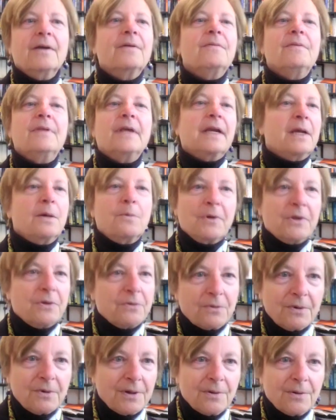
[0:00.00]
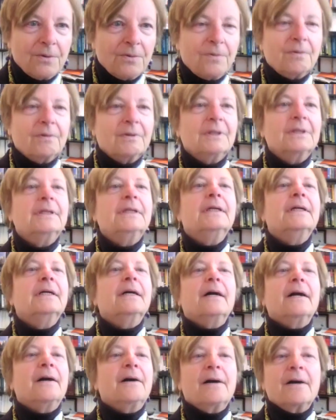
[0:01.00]
that he withdrew
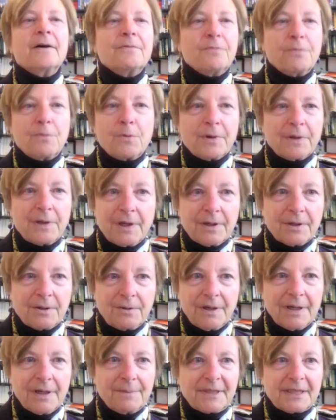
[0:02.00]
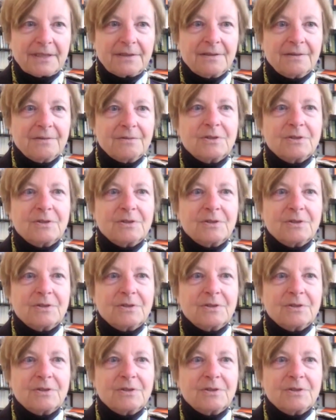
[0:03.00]
for the agreement.